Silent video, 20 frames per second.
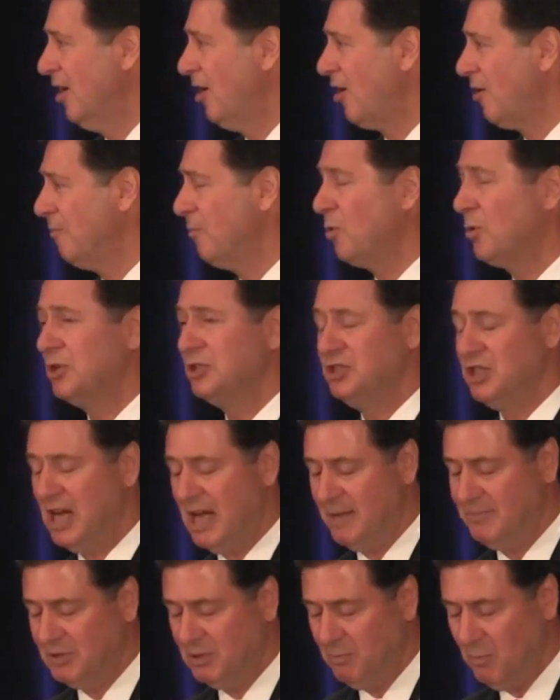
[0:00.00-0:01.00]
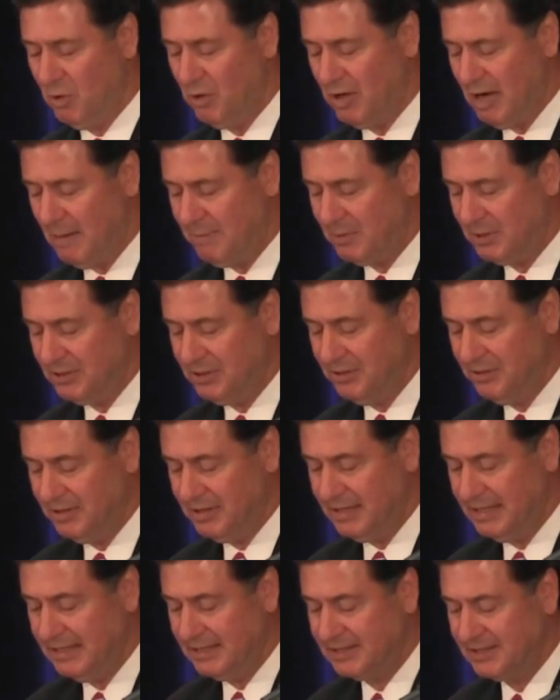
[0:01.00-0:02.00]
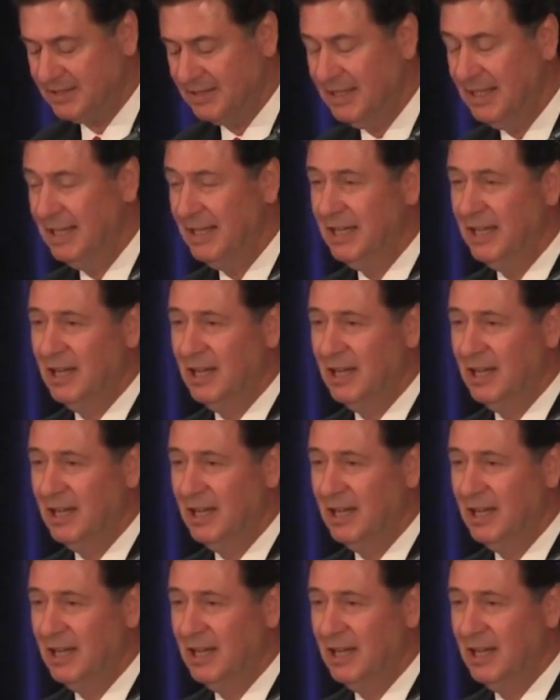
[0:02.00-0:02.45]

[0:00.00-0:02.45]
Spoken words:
are more jobs and more opportunities.